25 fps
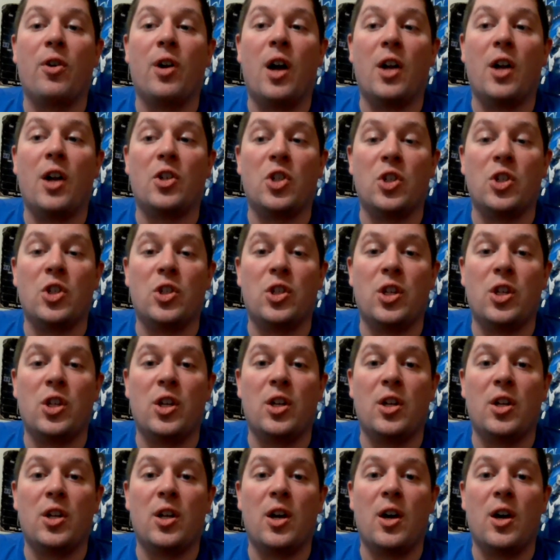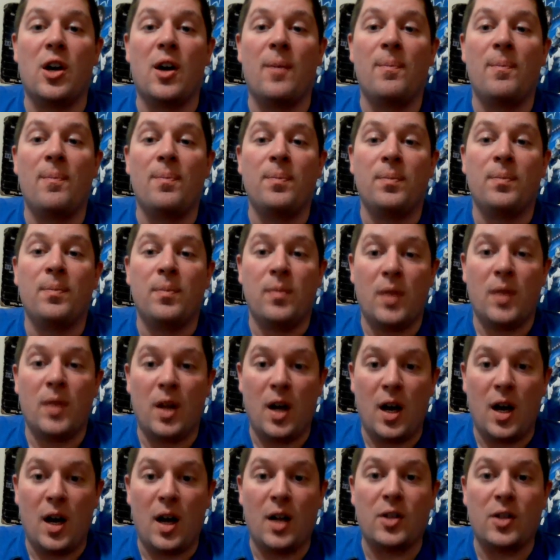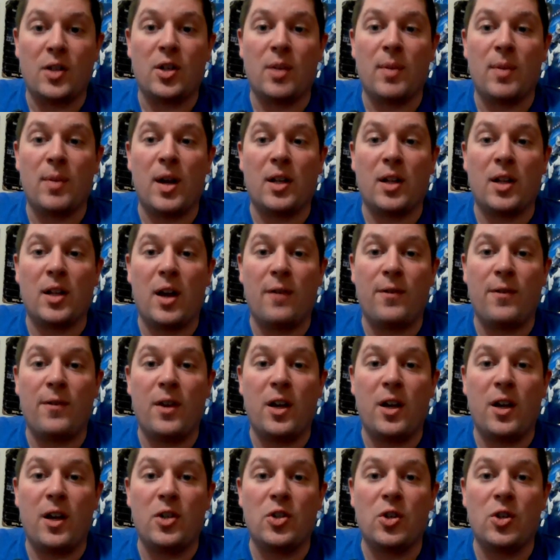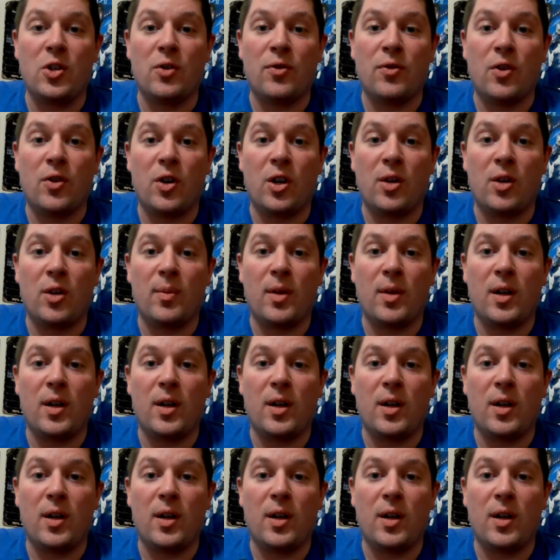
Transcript: Hutchinson to make life easier for him,